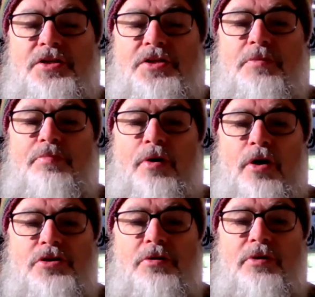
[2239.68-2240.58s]
It's
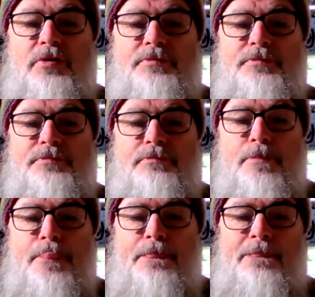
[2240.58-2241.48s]
impossible.
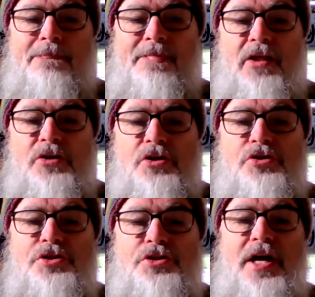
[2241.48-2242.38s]

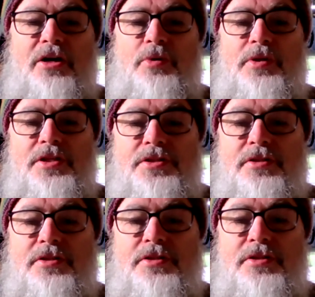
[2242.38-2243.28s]
You're stuck with
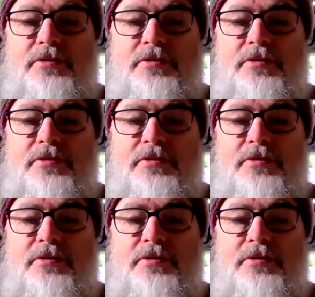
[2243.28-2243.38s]
us.